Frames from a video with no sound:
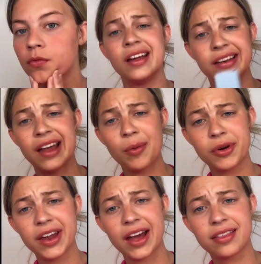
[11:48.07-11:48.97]
Now I'm
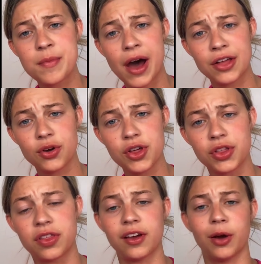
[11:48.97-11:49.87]
gonna add some hydration
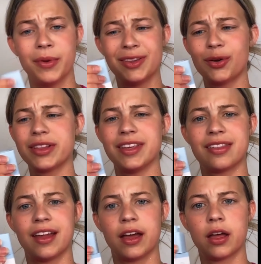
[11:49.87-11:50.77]
serum and look at this thing.